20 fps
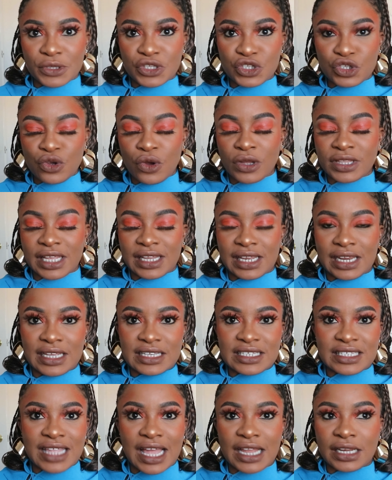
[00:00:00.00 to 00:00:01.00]
two on the
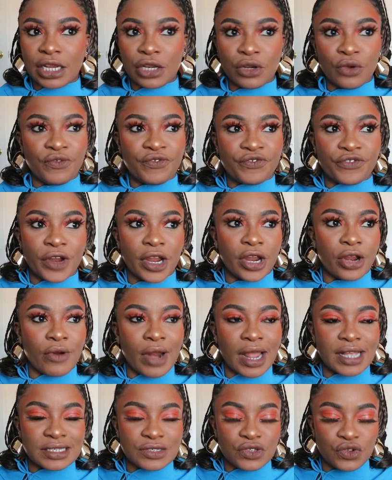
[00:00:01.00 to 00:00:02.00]
list, standalone
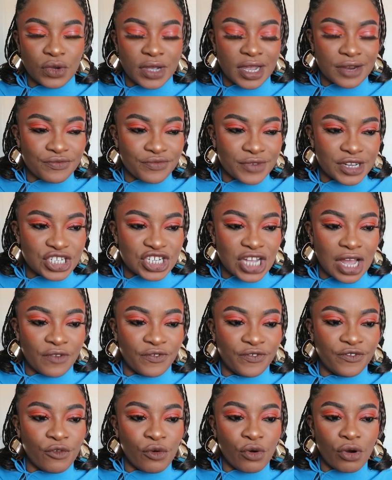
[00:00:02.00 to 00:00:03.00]
fragrance you can reach
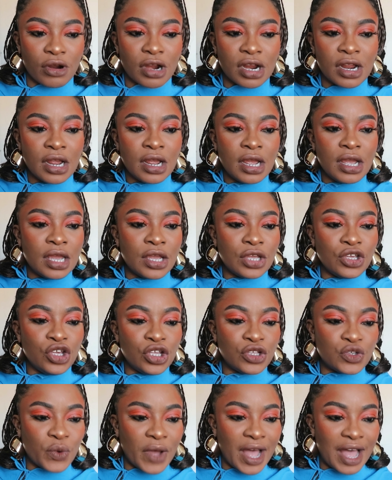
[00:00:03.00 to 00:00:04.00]
out for
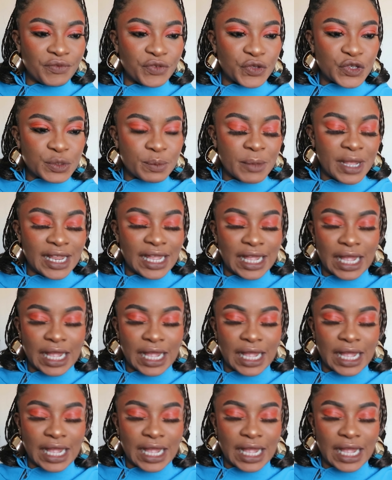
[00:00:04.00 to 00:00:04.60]
to have you smelling